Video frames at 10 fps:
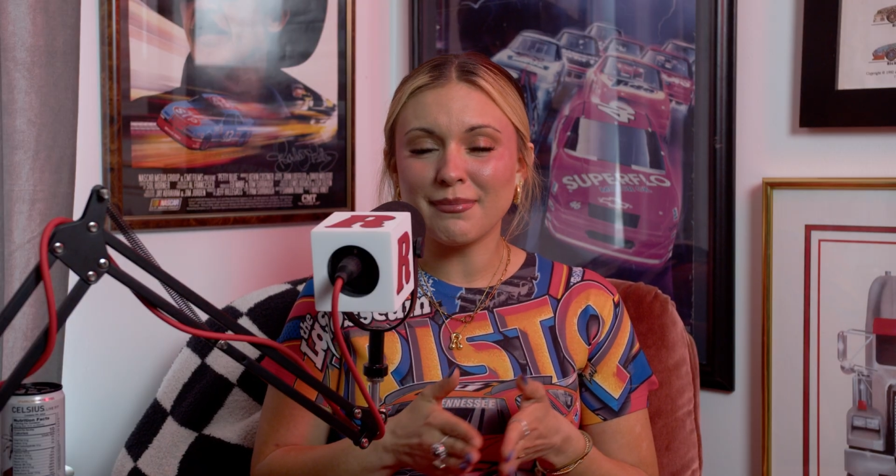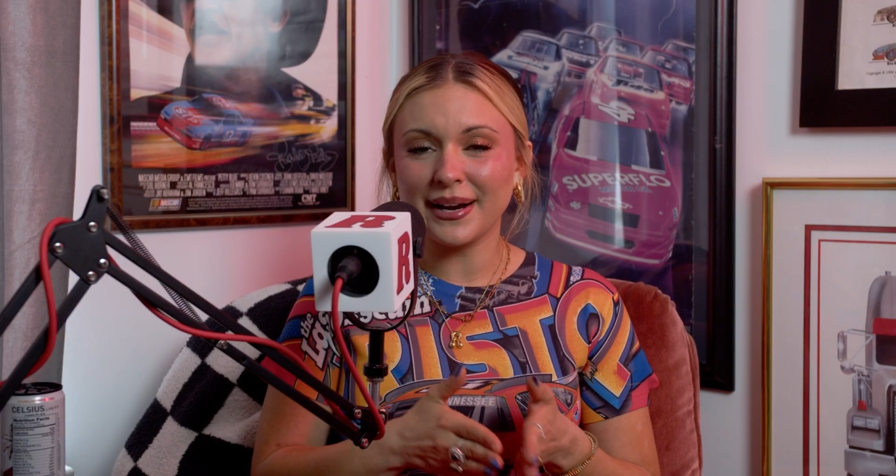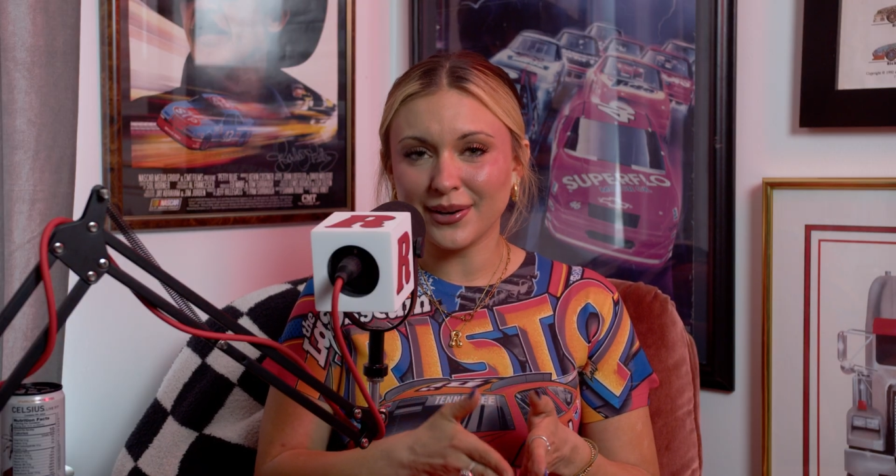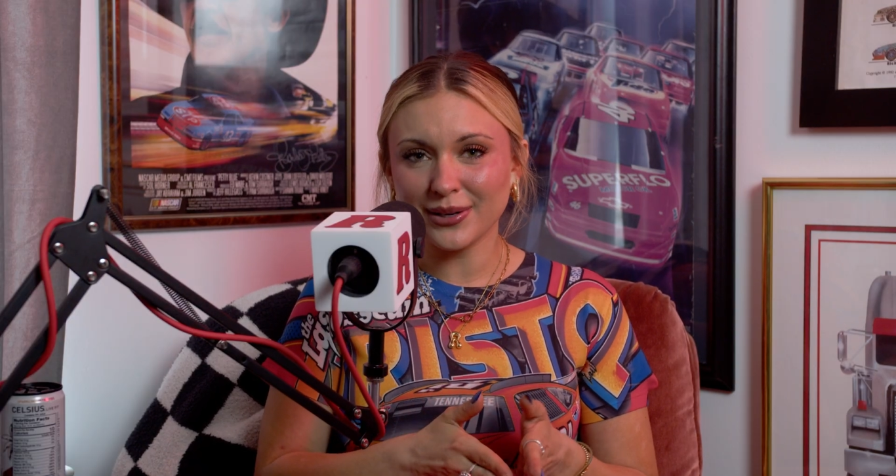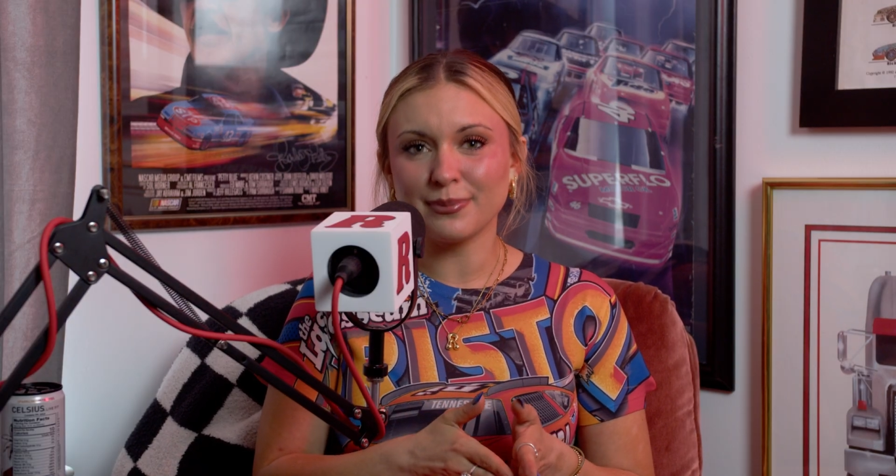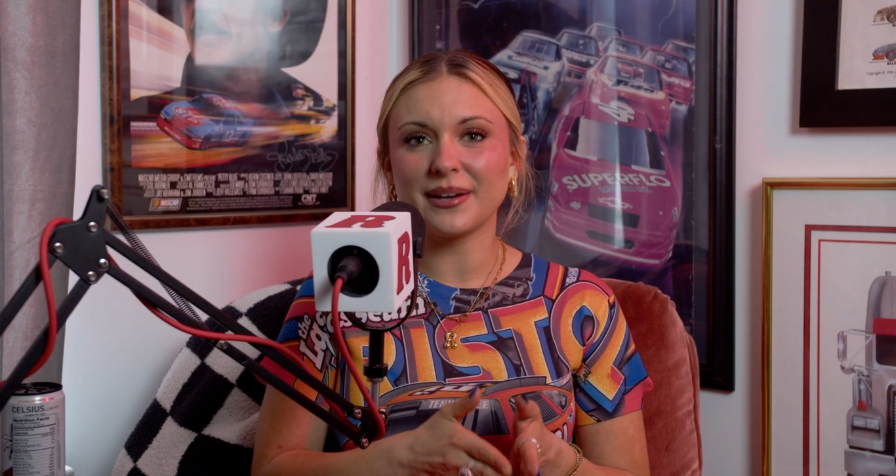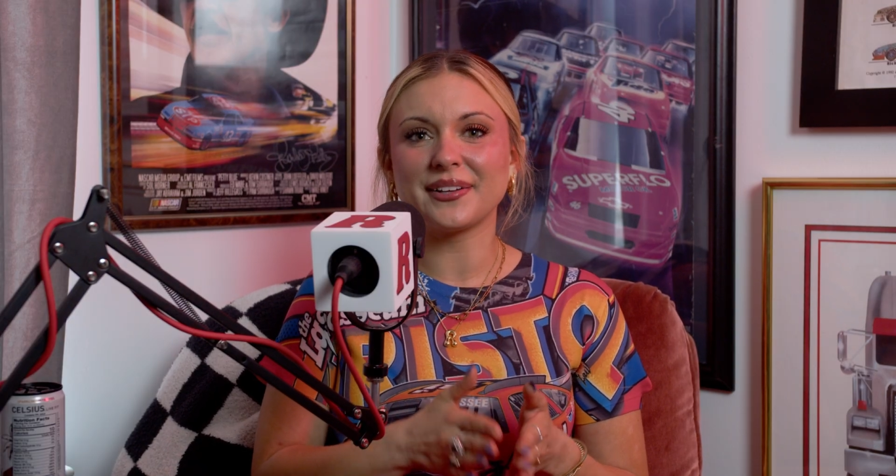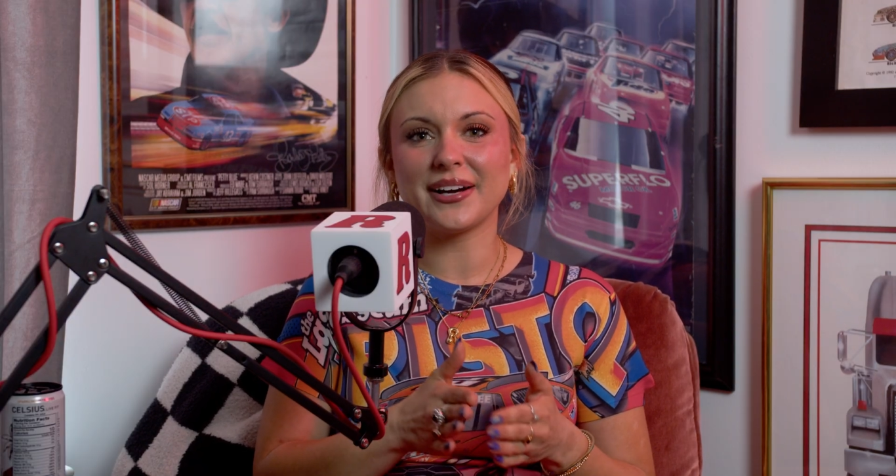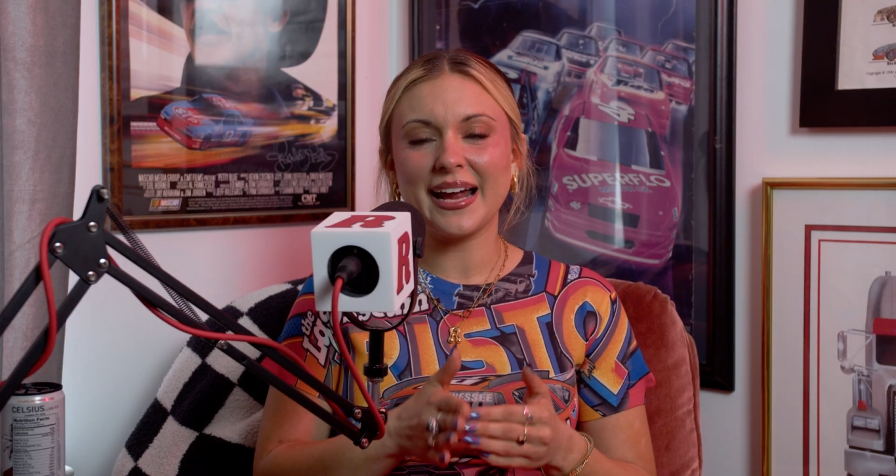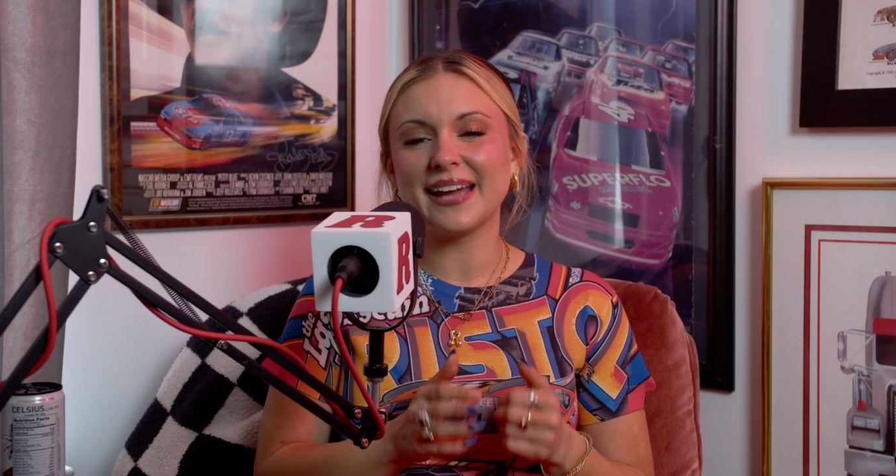my younger
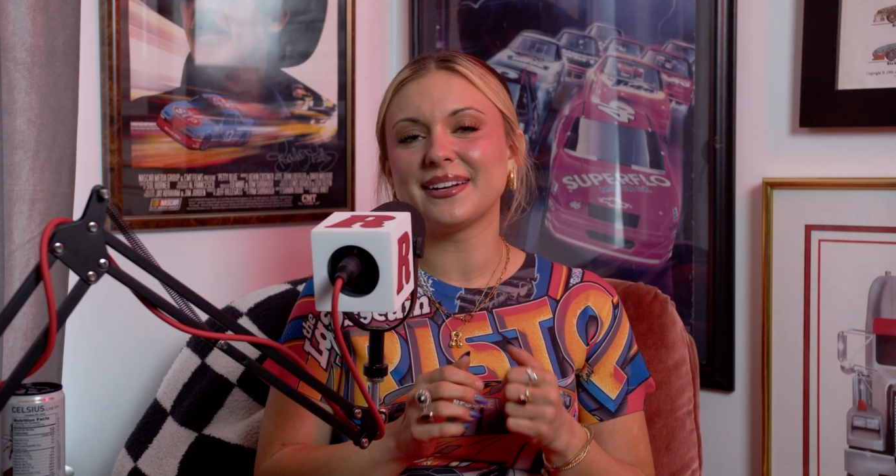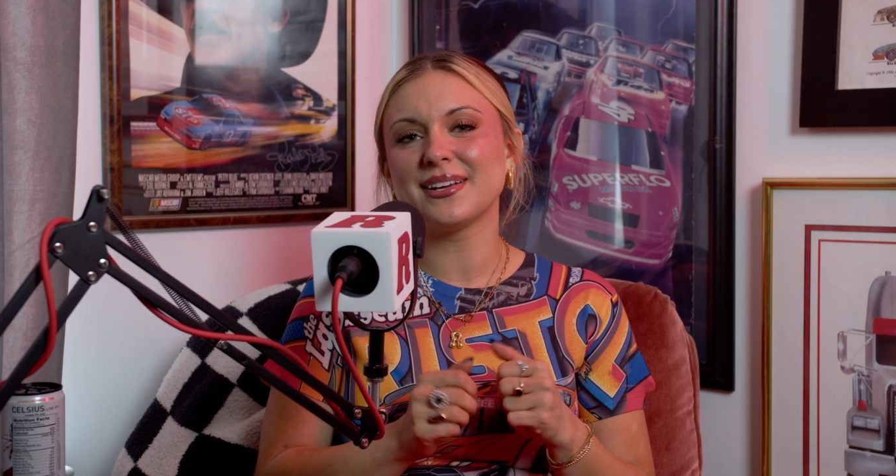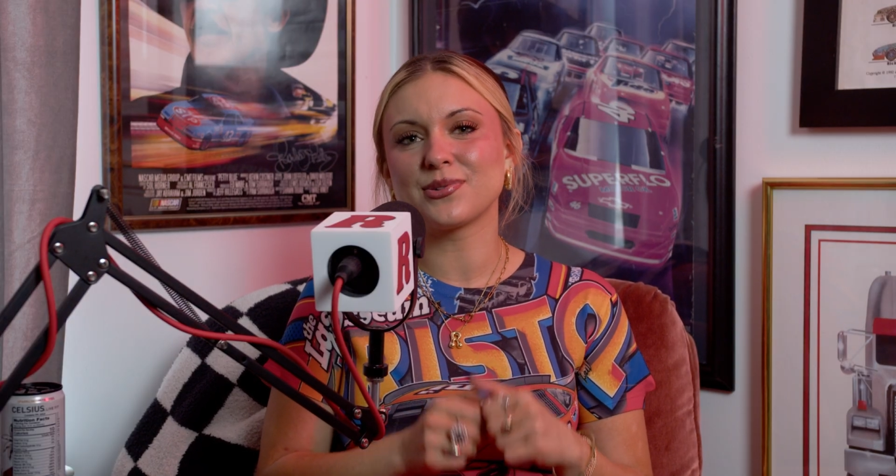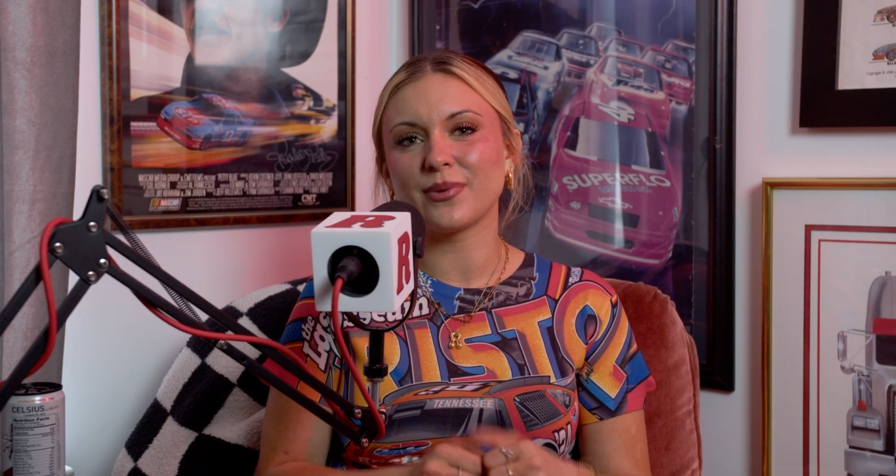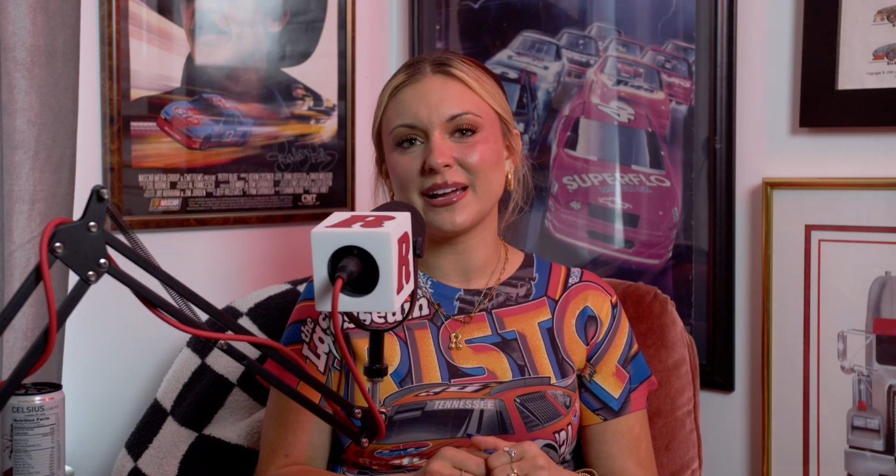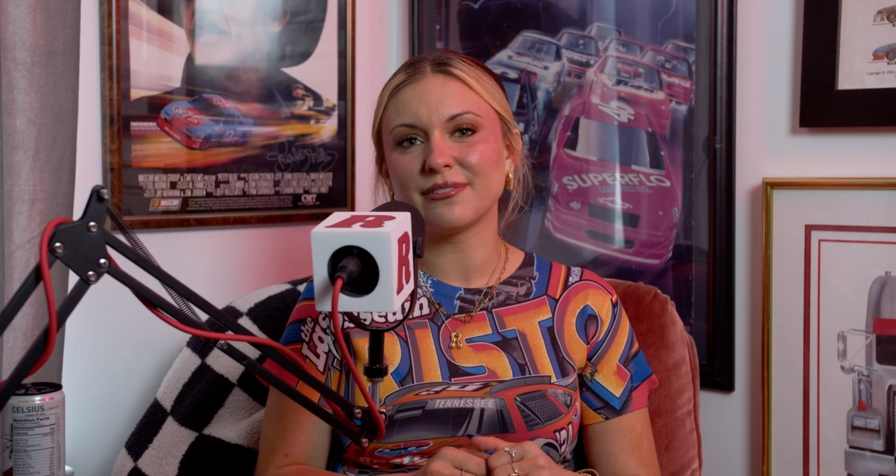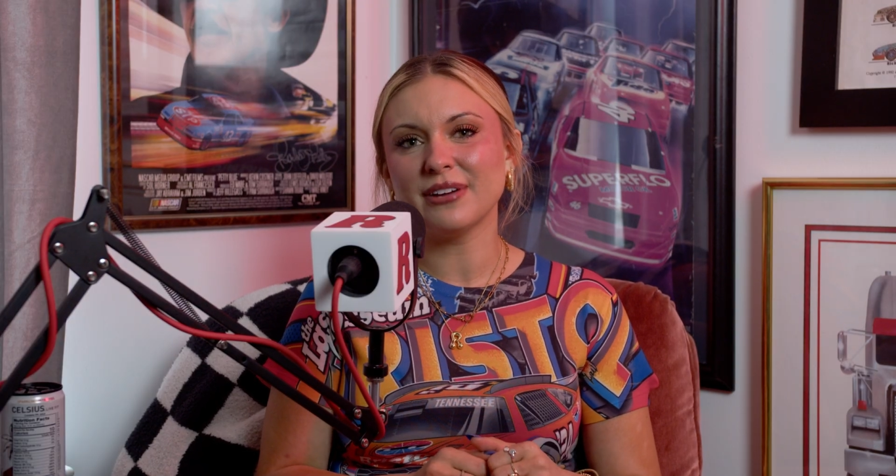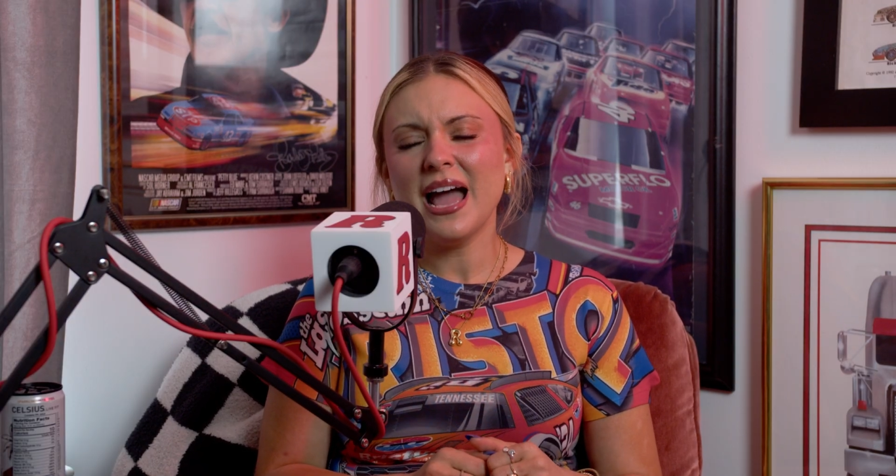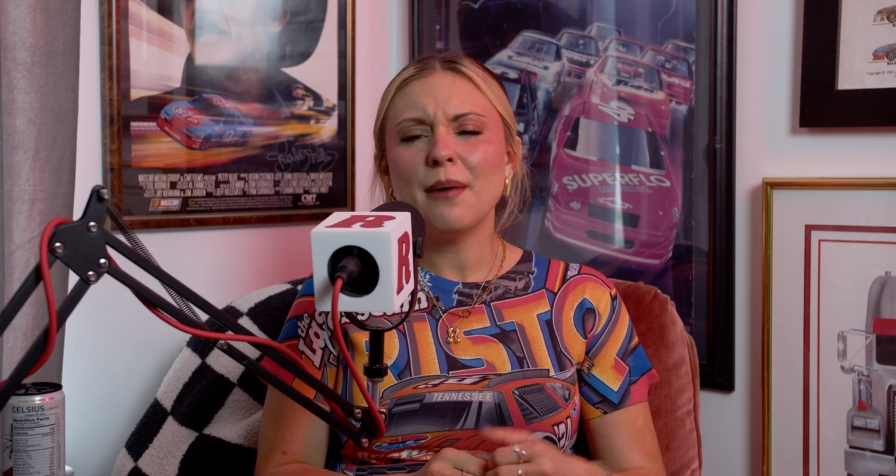brother and his wife.